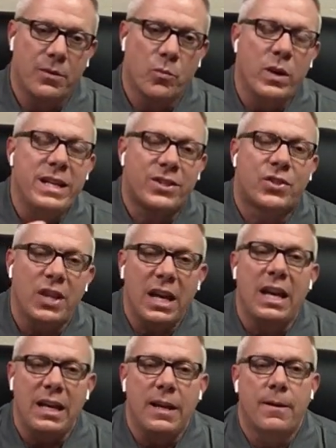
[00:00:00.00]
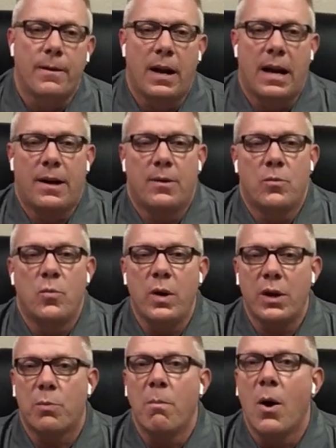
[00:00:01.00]
we see uh,
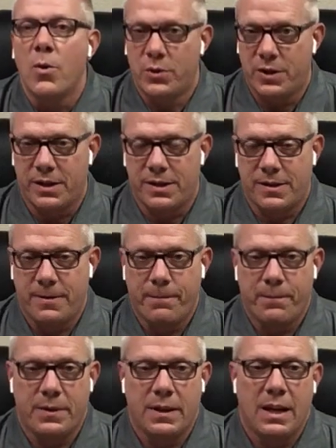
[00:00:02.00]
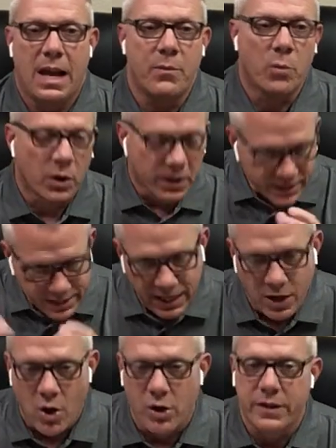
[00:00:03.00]
with Moses, and we're going to see it
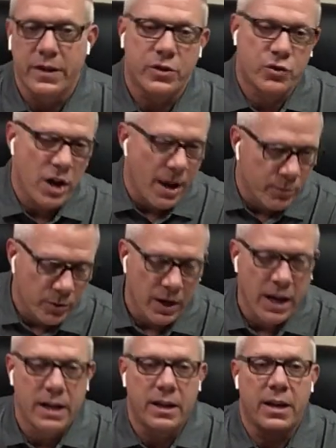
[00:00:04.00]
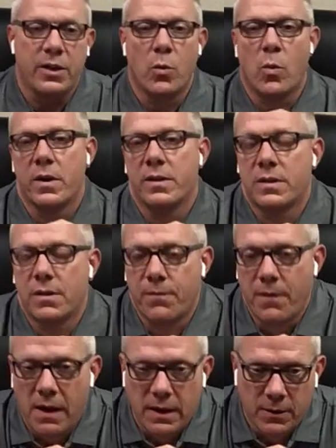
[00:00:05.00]
all in this chapter and in the ones to
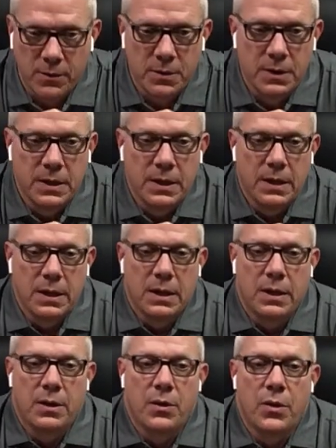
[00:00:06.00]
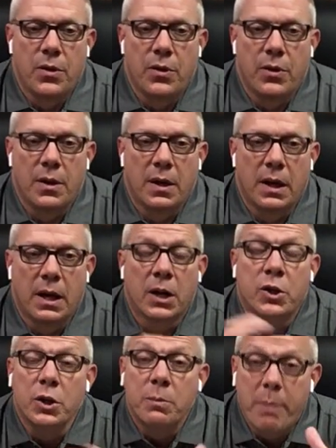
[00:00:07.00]
follow, a
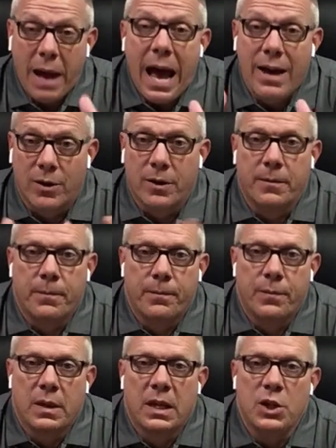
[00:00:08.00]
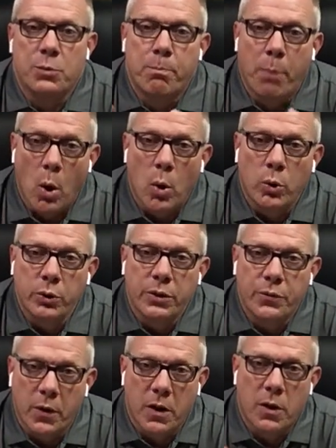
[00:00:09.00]
good pattern. He's bold in
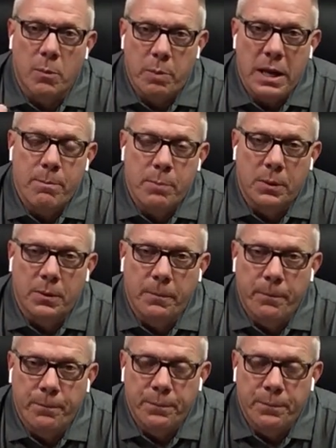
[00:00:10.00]
front of the people,